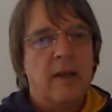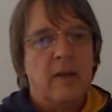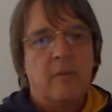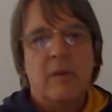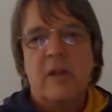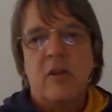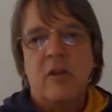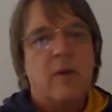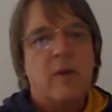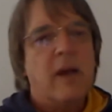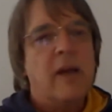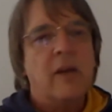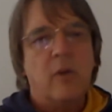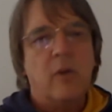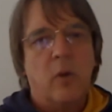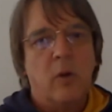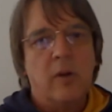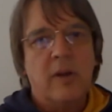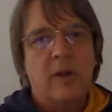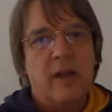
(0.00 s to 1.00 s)
We tried
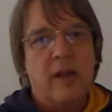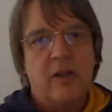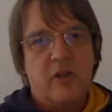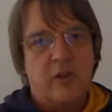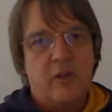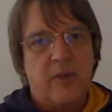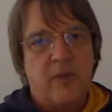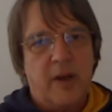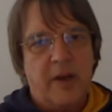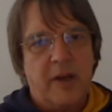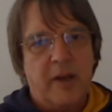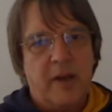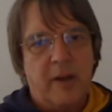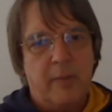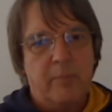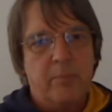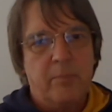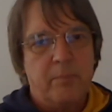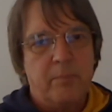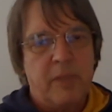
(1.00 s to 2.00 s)
all kinds of other
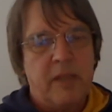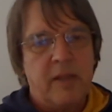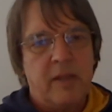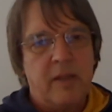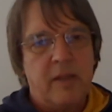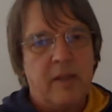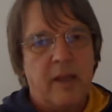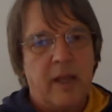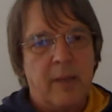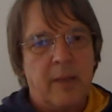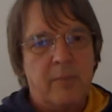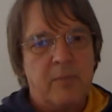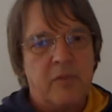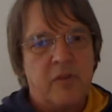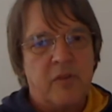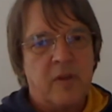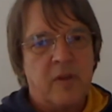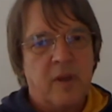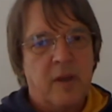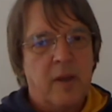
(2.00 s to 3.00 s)

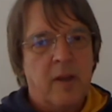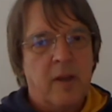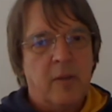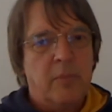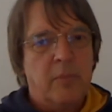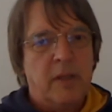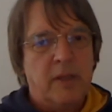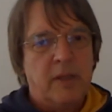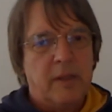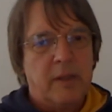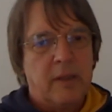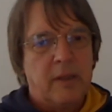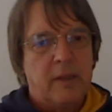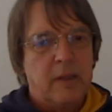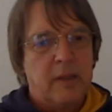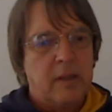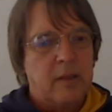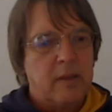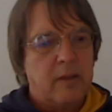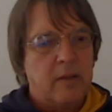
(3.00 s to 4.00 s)
PTMs, but
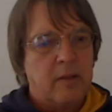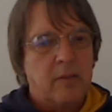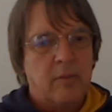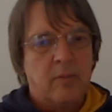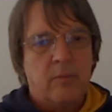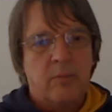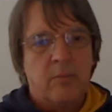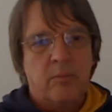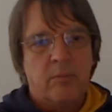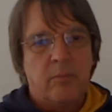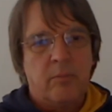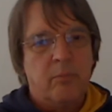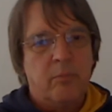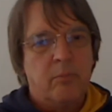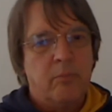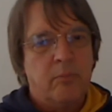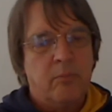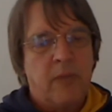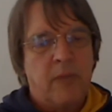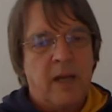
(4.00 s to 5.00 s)

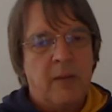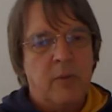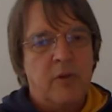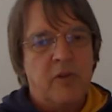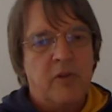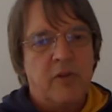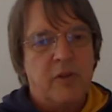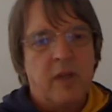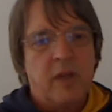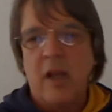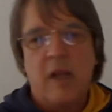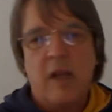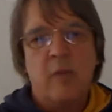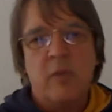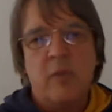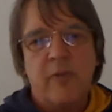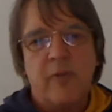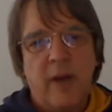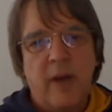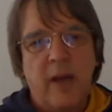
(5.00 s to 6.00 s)
and
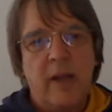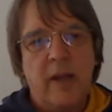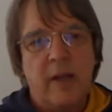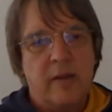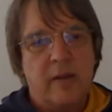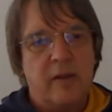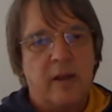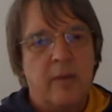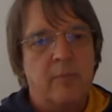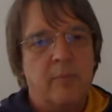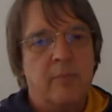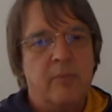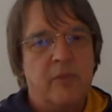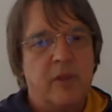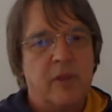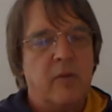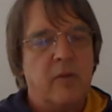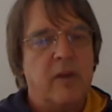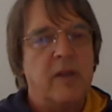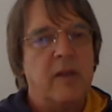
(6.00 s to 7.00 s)
we find them
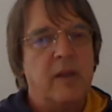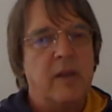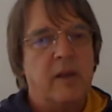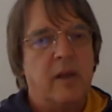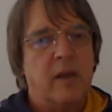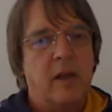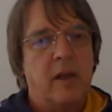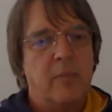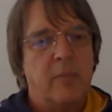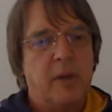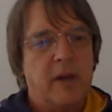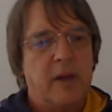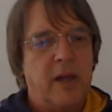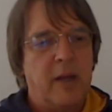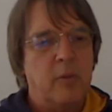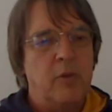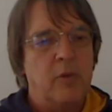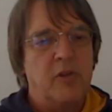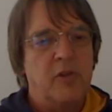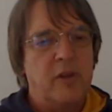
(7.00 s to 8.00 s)
theoretically, but
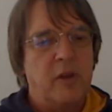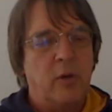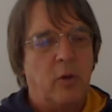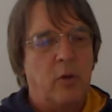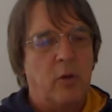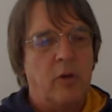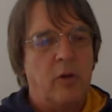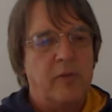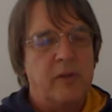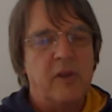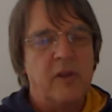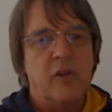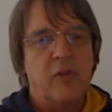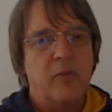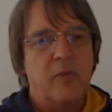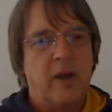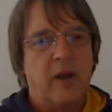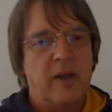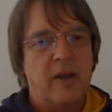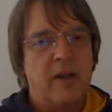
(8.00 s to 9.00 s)
I would say all of these
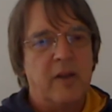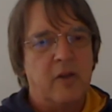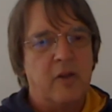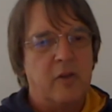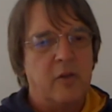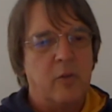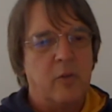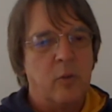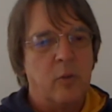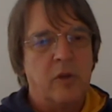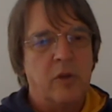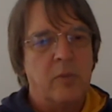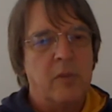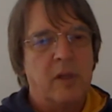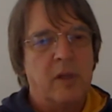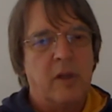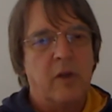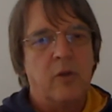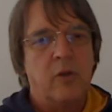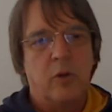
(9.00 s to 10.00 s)
findings
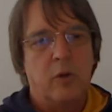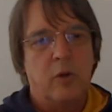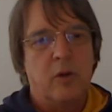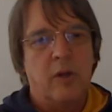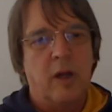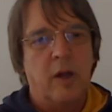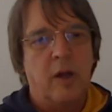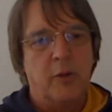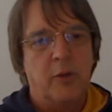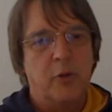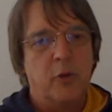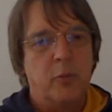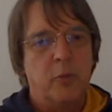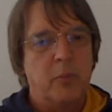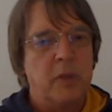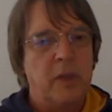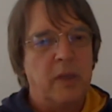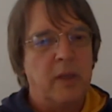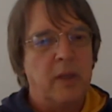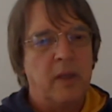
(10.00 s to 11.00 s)
ultimately turned out to
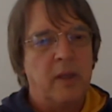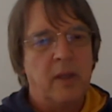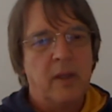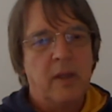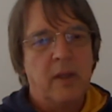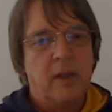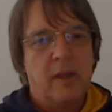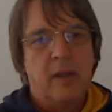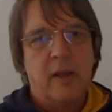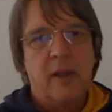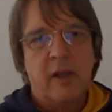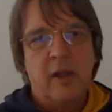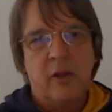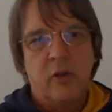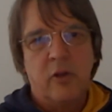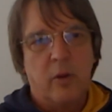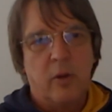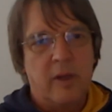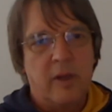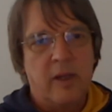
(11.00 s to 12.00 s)
be
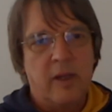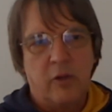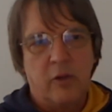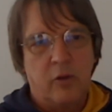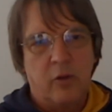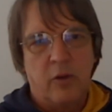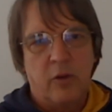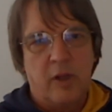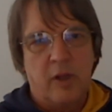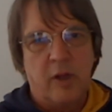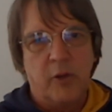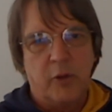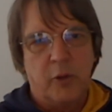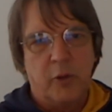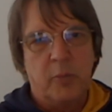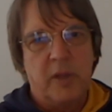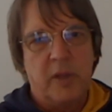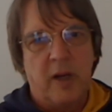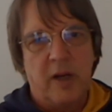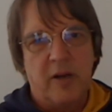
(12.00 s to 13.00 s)
incorrect, turned out to
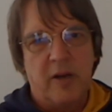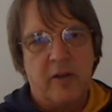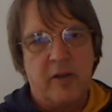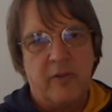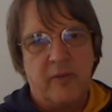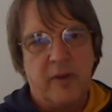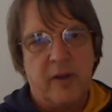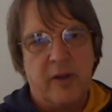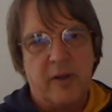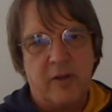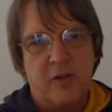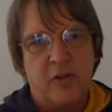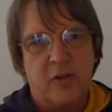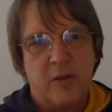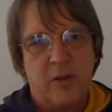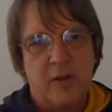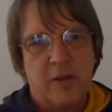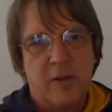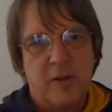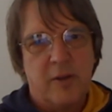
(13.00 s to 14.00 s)
be
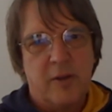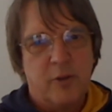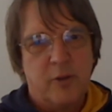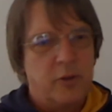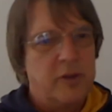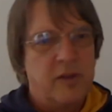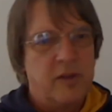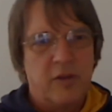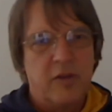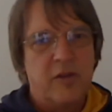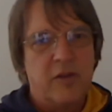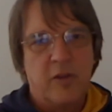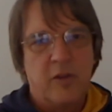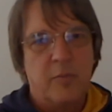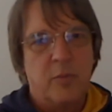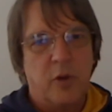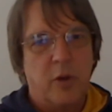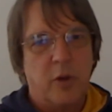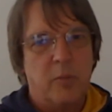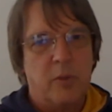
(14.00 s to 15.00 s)
artifacts. So this is a
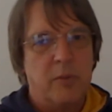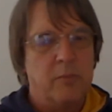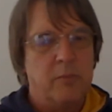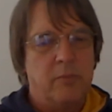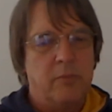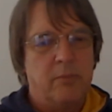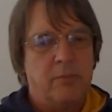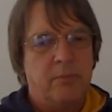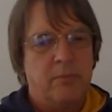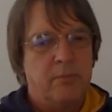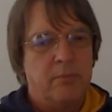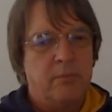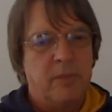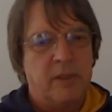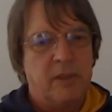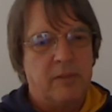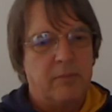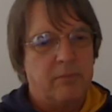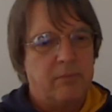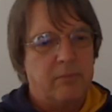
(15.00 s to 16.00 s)
problem,
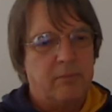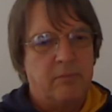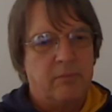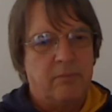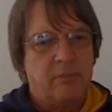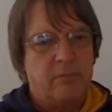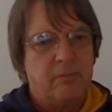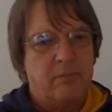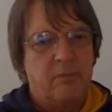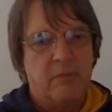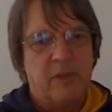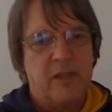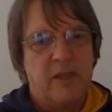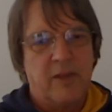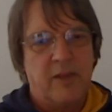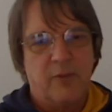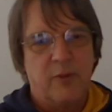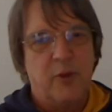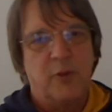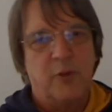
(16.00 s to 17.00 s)
but we
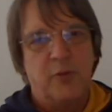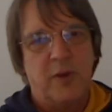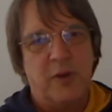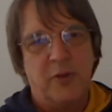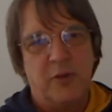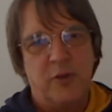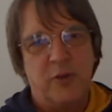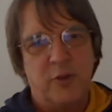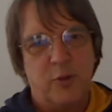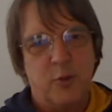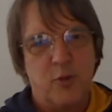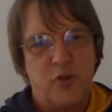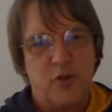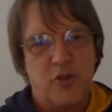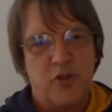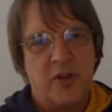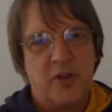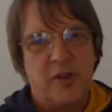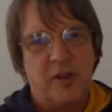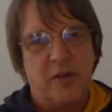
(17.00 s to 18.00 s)
have not found a
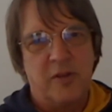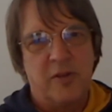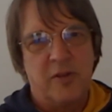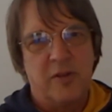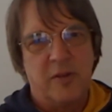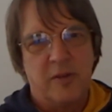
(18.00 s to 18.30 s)
solution yet.